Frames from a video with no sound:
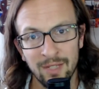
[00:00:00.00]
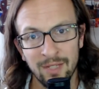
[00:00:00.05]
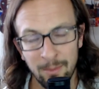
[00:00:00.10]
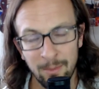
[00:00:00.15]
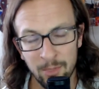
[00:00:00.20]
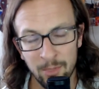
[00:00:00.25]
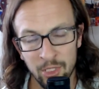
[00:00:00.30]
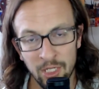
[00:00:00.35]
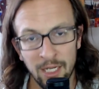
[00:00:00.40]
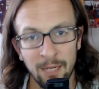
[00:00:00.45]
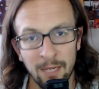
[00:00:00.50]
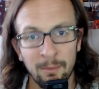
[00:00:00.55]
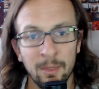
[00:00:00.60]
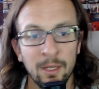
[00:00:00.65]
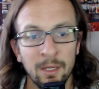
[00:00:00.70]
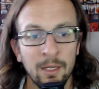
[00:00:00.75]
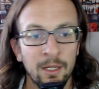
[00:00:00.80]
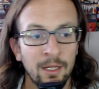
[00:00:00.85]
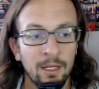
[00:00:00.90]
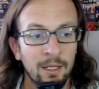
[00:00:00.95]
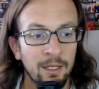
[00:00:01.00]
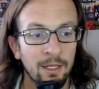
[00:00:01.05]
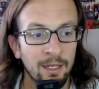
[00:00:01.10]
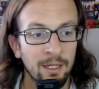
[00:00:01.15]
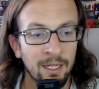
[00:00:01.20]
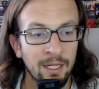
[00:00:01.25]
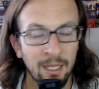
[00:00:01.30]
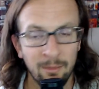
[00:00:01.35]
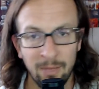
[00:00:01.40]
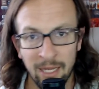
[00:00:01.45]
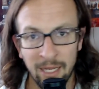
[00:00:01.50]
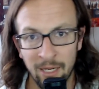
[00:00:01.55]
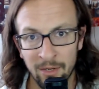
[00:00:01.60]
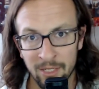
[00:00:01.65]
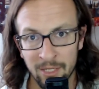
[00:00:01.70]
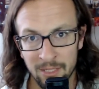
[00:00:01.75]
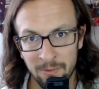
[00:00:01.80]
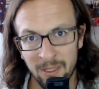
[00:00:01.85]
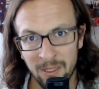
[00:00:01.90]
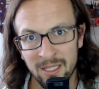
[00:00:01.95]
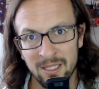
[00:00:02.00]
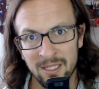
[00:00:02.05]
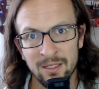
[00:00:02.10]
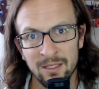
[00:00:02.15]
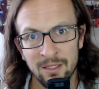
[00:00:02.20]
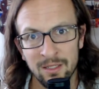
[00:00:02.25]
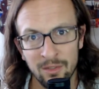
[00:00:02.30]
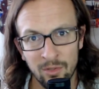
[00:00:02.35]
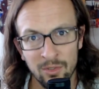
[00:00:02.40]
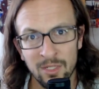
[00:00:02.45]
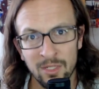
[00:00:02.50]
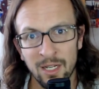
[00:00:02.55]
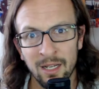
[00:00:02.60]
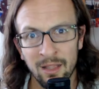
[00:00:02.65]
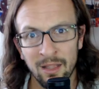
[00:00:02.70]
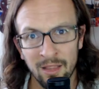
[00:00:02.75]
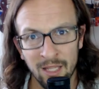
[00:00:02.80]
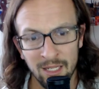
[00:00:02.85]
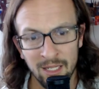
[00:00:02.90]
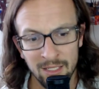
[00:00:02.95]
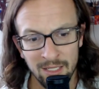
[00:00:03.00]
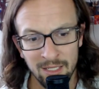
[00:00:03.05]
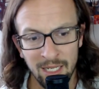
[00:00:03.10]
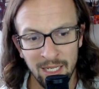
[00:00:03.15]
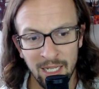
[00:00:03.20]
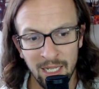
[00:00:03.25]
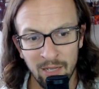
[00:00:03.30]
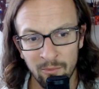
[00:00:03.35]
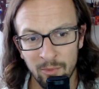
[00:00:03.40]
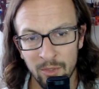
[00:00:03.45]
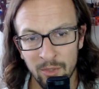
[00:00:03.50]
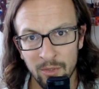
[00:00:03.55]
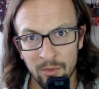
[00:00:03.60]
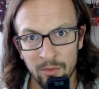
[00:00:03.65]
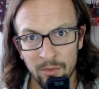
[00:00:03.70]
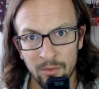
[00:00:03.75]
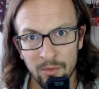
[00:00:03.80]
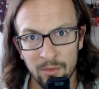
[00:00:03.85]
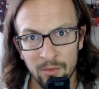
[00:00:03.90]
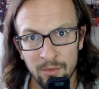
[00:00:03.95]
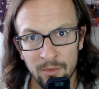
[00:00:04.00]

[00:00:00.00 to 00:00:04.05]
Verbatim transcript: Keep a job cut back on expenses, those kind of things can help you